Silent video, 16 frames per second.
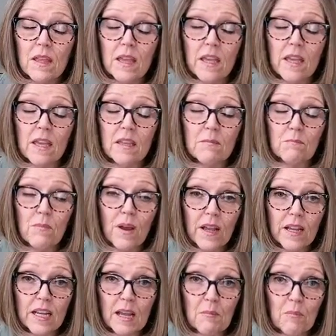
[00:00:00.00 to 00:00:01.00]
a
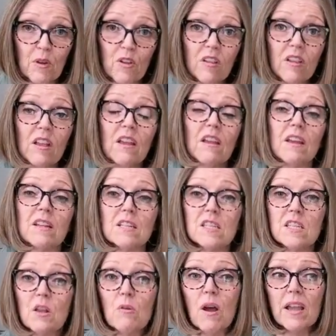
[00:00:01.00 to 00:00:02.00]
pineapple,
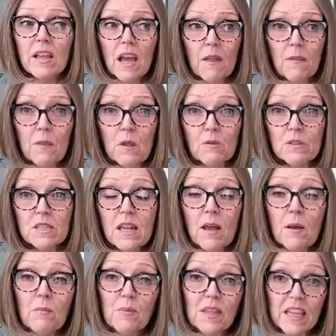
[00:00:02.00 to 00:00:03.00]
and so I cut those
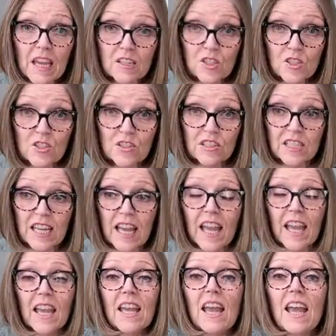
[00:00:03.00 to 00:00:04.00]
up
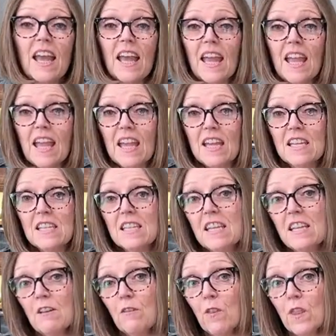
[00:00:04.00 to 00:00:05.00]
yesterday. And
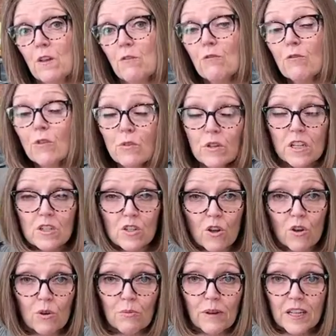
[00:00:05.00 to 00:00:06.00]
if the fruit is
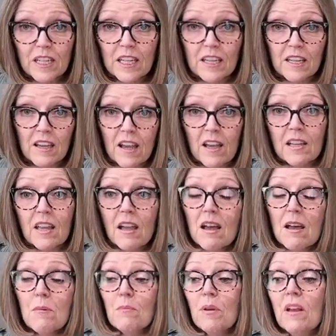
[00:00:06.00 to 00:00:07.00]
already cut
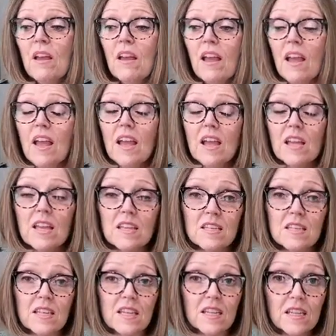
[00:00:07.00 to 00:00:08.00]
up
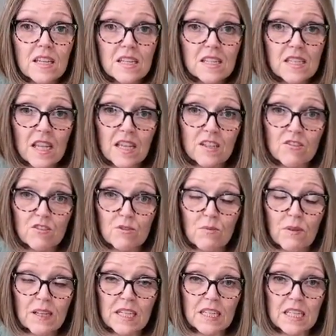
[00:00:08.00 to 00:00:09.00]
and in containers
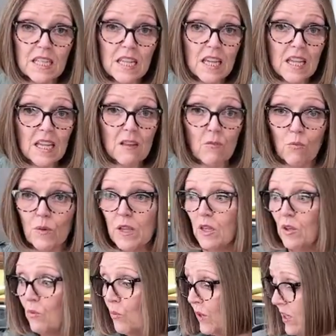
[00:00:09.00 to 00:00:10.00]
ready to eat,
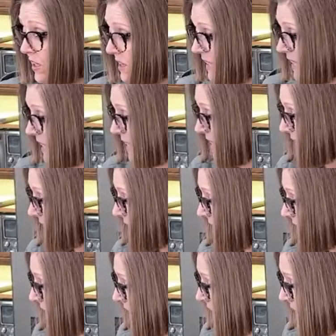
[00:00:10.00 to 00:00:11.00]
we will eat
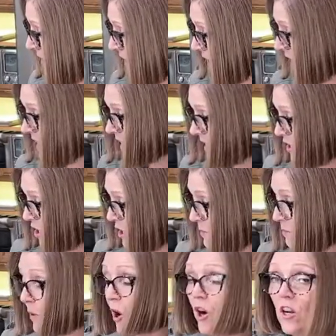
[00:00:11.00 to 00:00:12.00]
it. that is
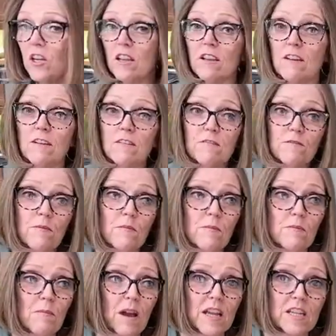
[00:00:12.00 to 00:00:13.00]
just part
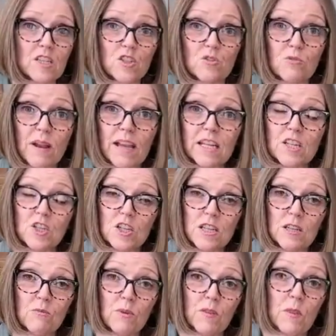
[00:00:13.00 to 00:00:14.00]
of my
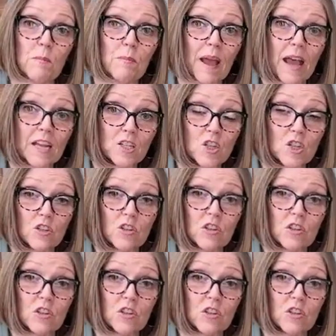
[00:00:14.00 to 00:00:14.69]
strategy with the batch